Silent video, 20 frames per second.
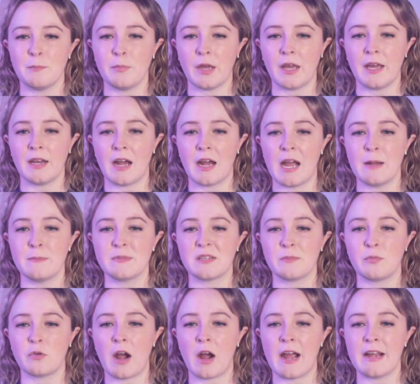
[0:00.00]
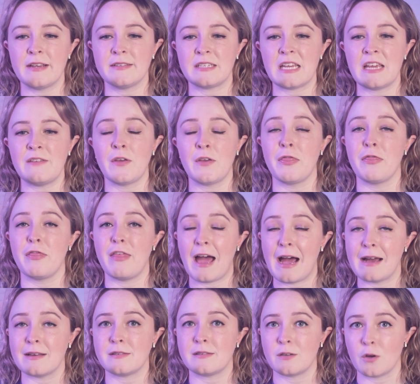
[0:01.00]
but I'm surprised even
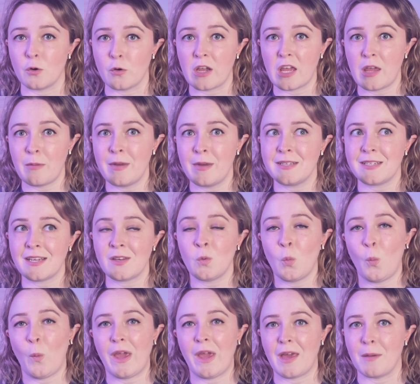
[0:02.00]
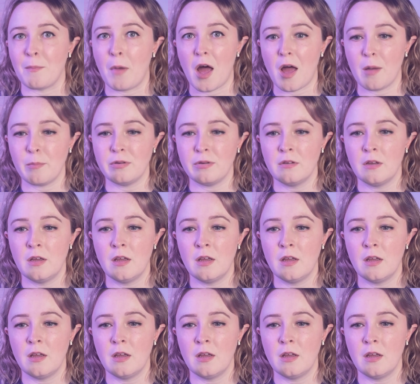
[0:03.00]
that scream didn't wake him up.